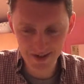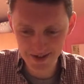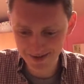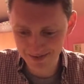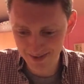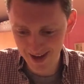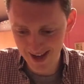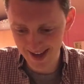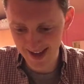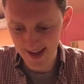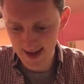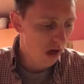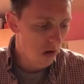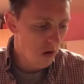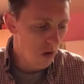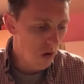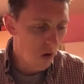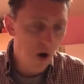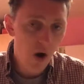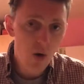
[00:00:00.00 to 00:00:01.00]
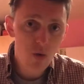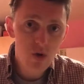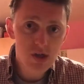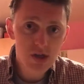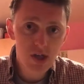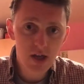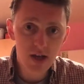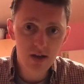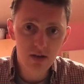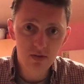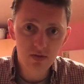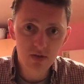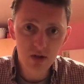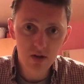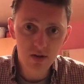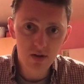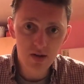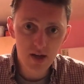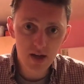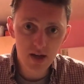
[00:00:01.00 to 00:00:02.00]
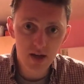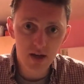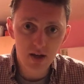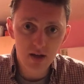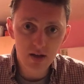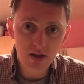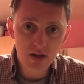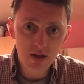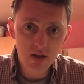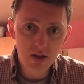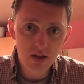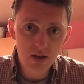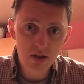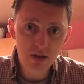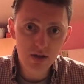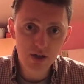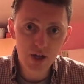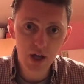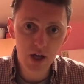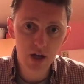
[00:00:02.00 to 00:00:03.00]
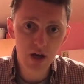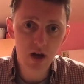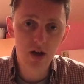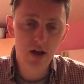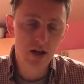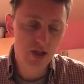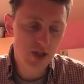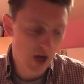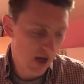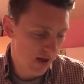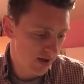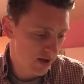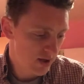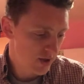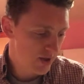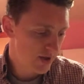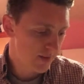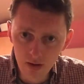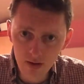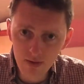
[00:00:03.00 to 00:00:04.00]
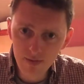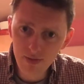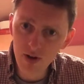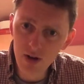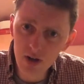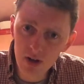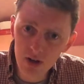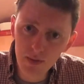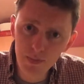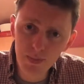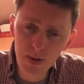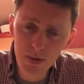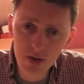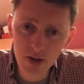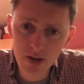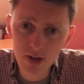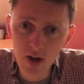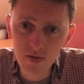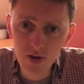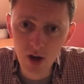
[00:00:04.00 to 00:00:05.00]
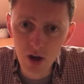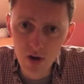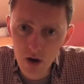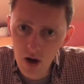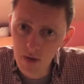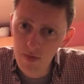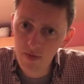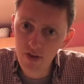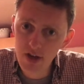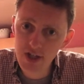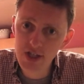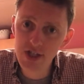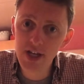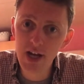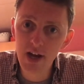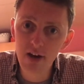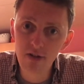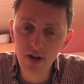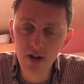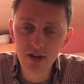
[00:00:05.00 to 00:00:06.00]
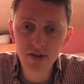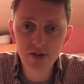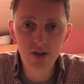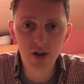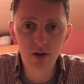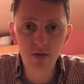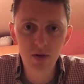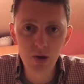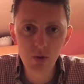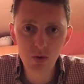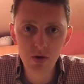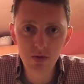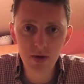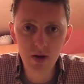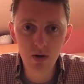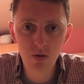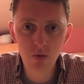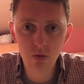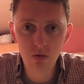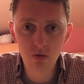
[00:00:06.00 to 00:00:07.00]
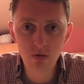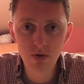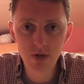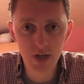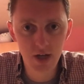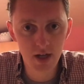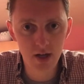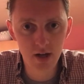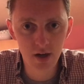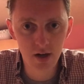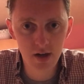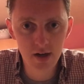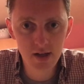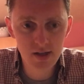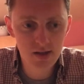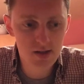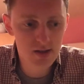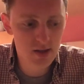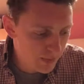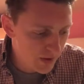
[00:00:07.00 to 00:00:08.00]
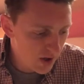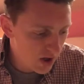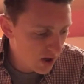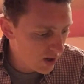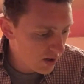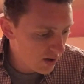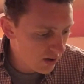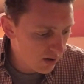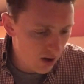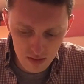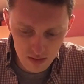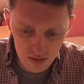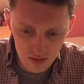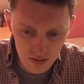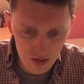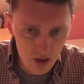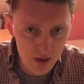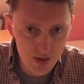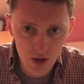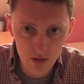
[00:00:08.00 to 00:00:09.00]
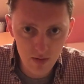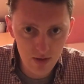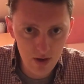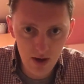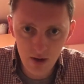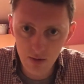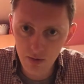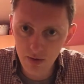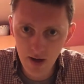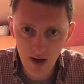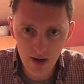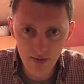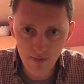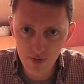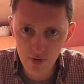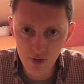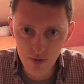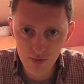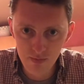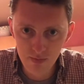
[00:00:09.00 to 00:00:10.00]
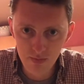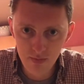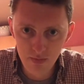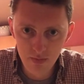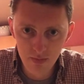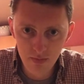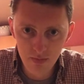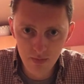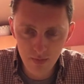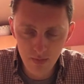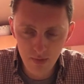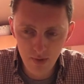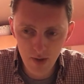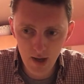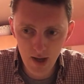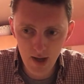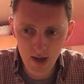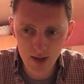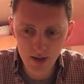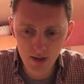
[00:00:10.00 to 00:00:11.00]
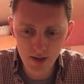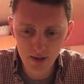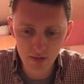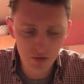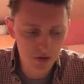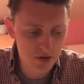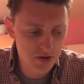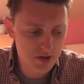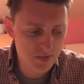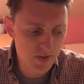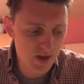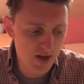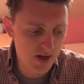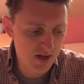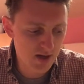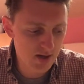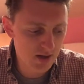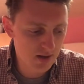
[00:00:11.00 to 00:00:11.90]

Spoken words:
just me. I was thinking of doing the chicken nugget challenge. For people that don't know, I'm a vegetarian, so it would have been corn chicken nuggets. But I don't think I would have had room. And I didn't want to spend